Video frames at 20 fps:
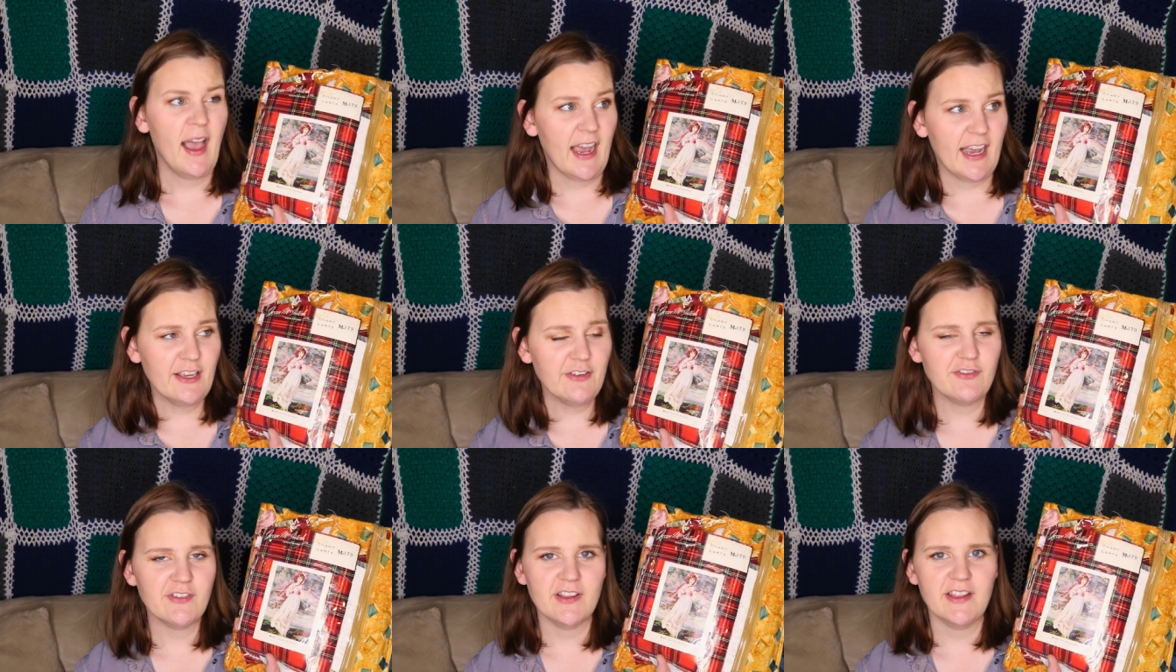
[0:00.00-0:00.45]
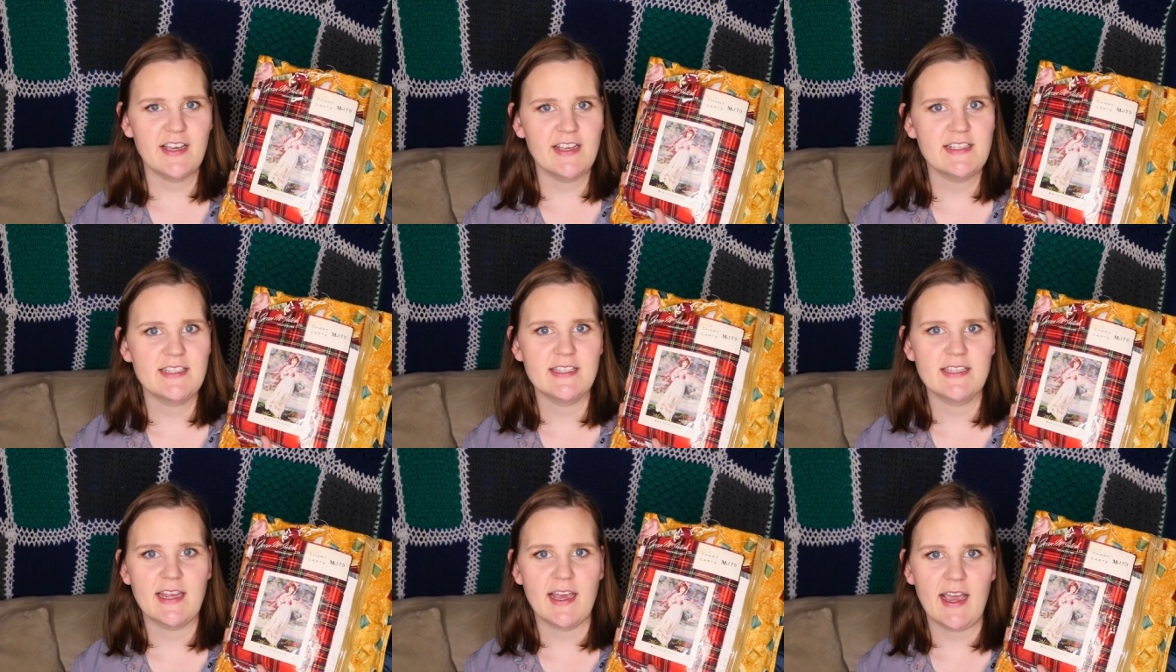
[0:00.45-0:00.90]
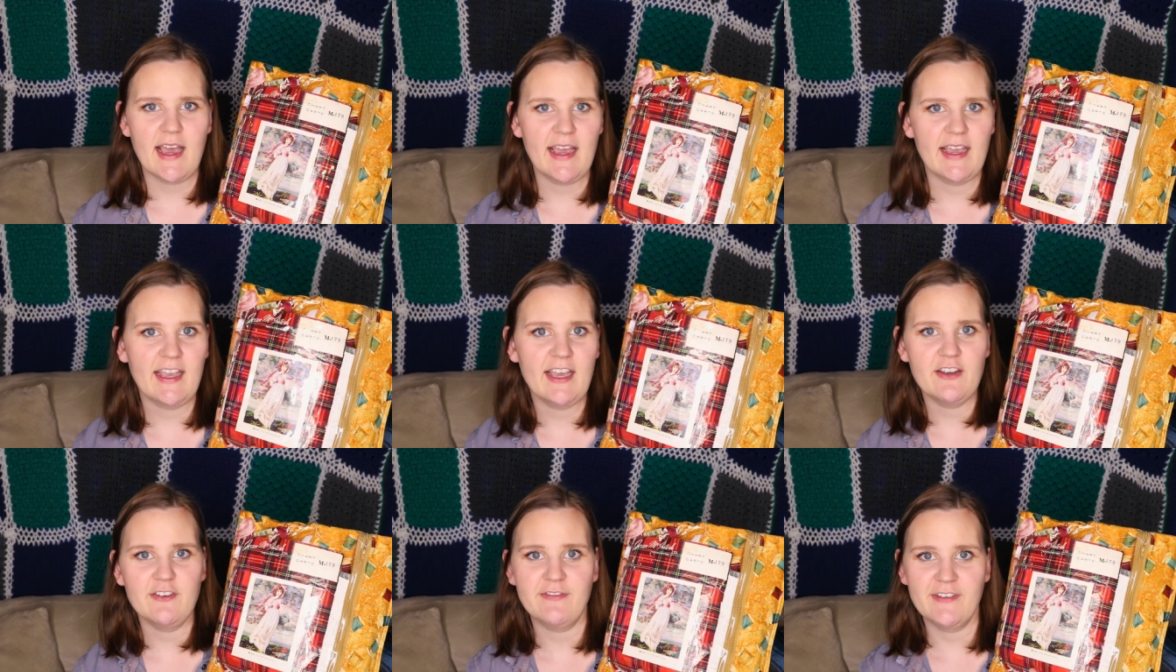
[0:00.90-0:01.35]
I had realized
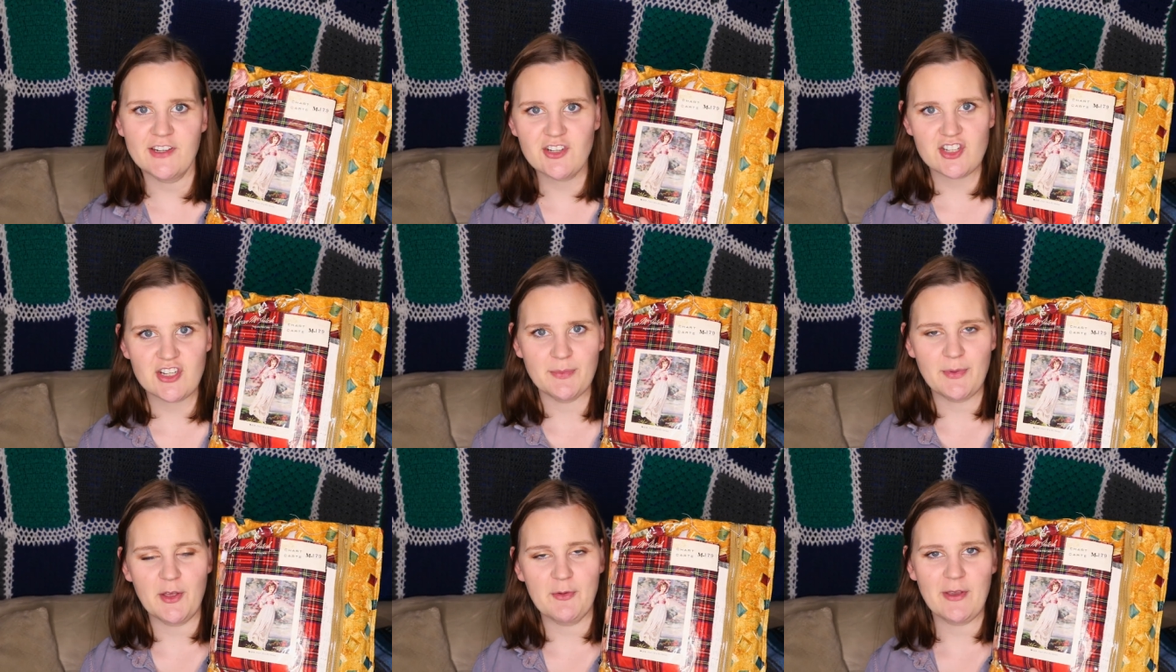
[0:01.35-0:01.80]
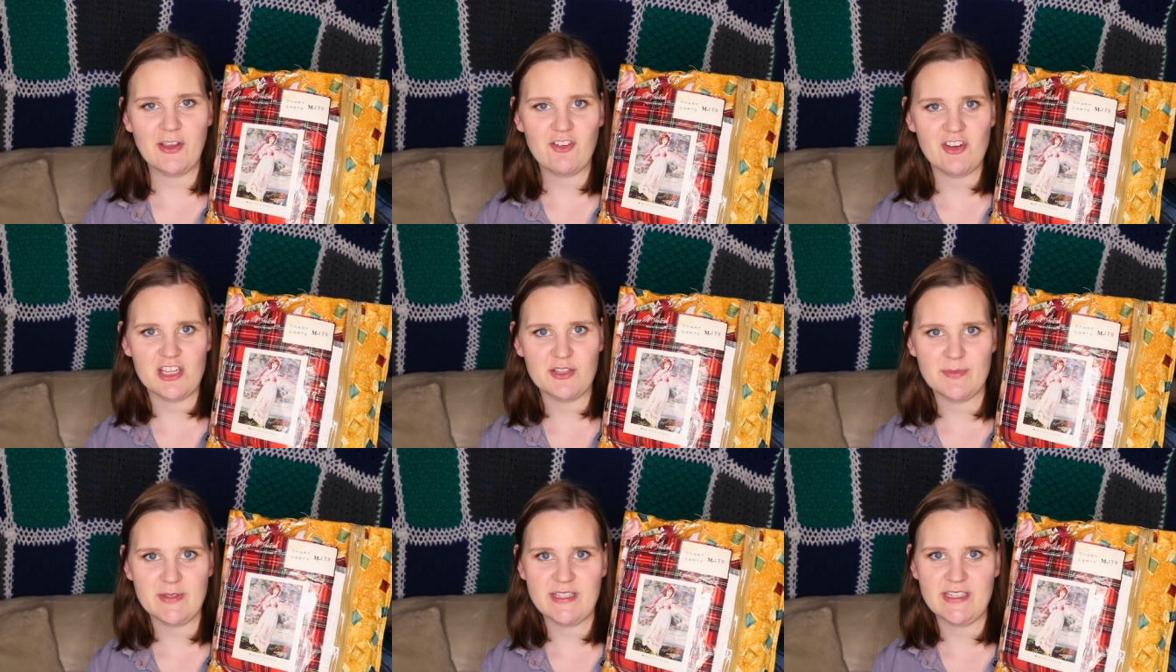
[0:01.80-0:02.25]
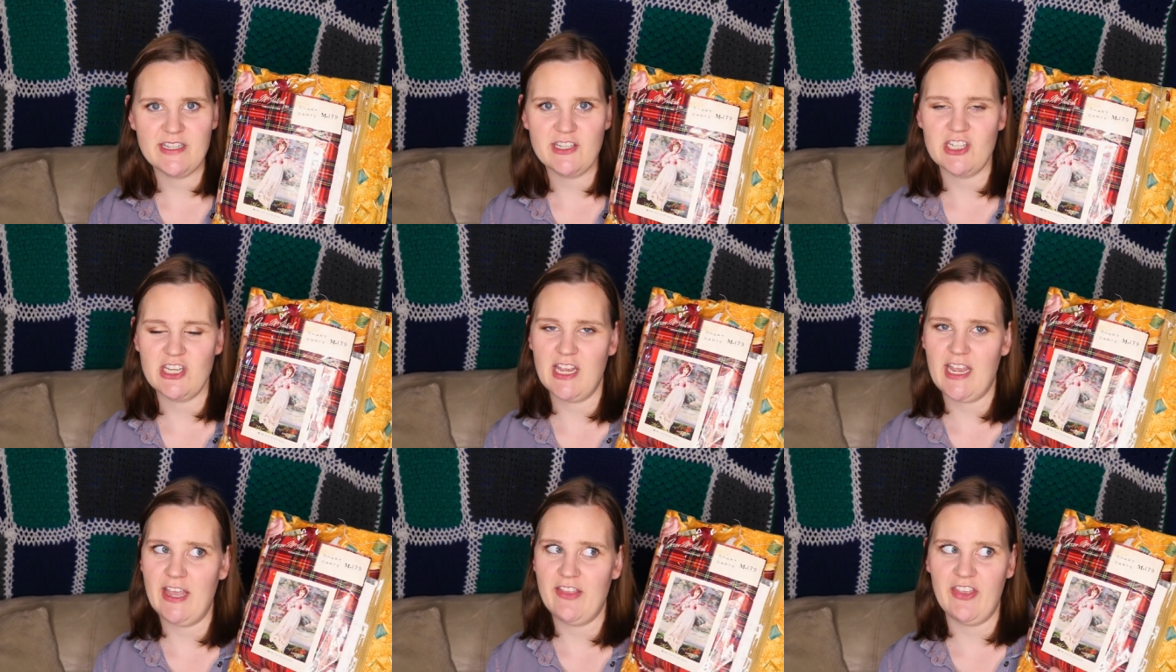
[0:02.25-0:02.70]
I had finished up all my Christmas
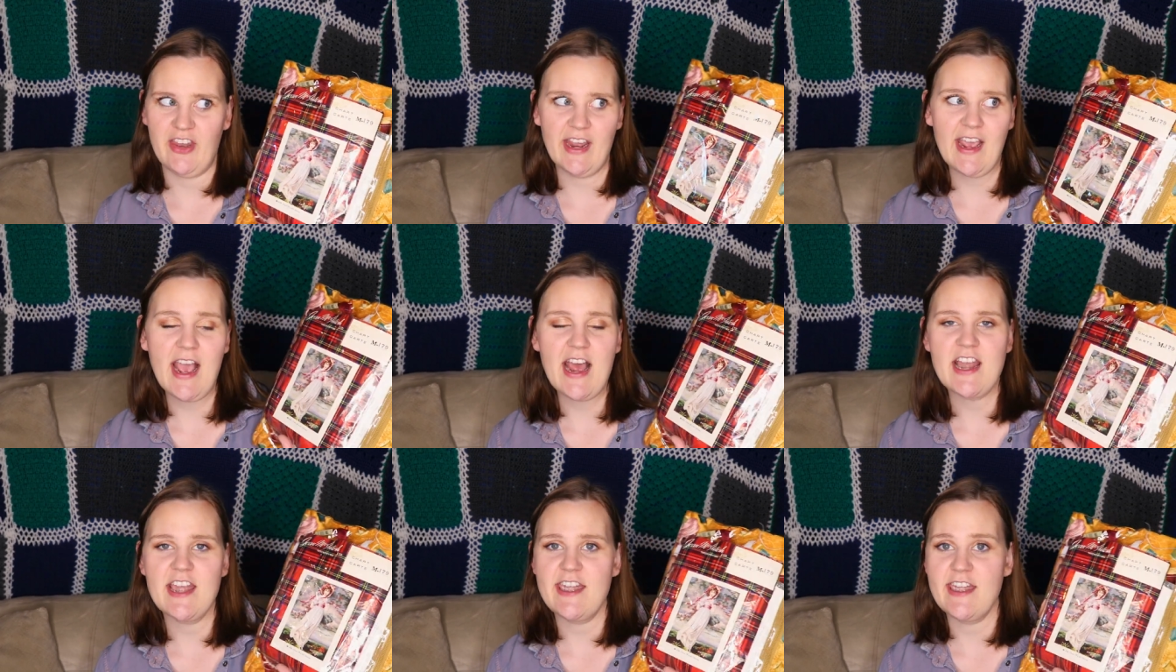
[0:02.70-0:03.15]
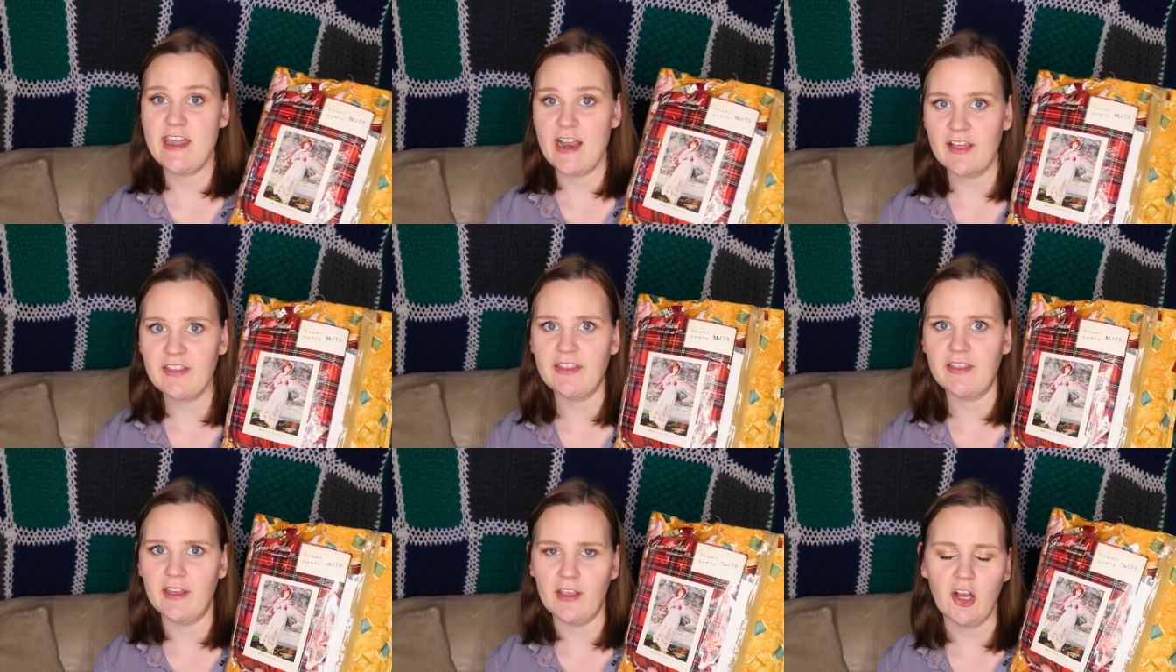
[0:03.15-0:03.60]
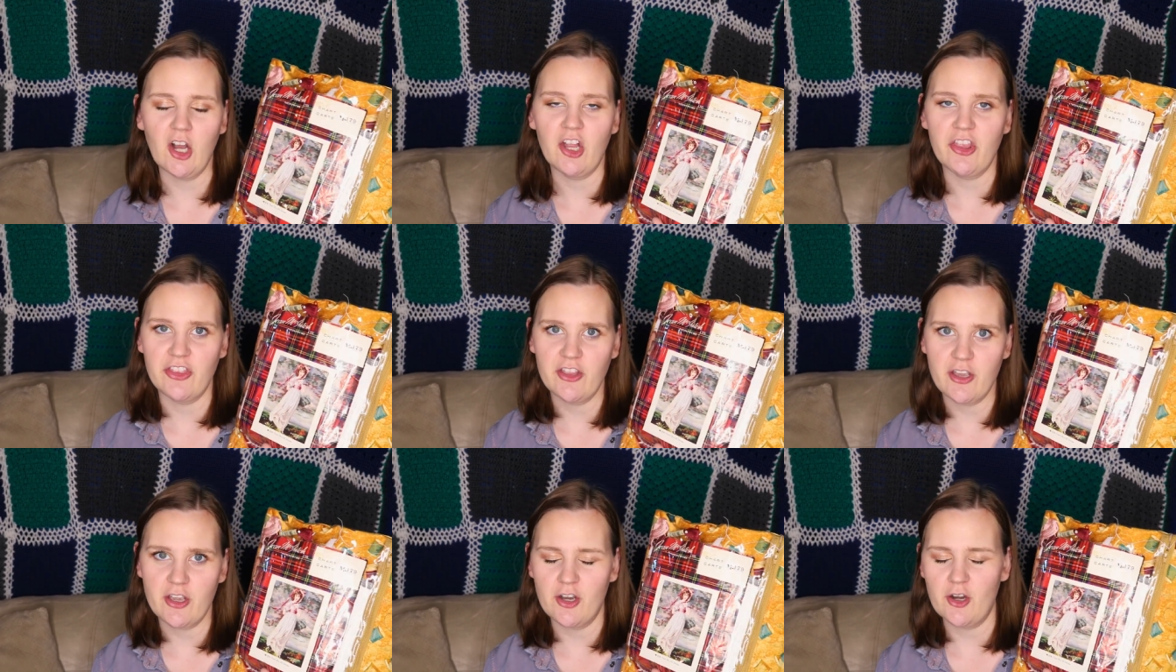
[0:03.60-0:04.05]
stitching and then I had nothing
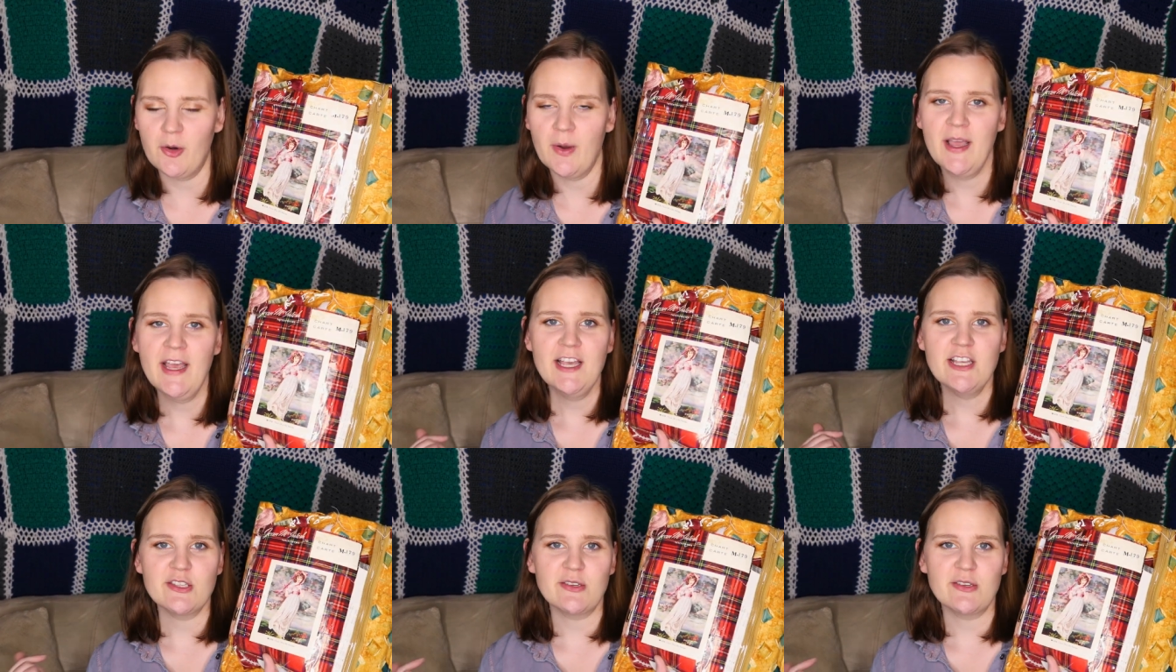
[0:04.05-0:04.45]
on the go.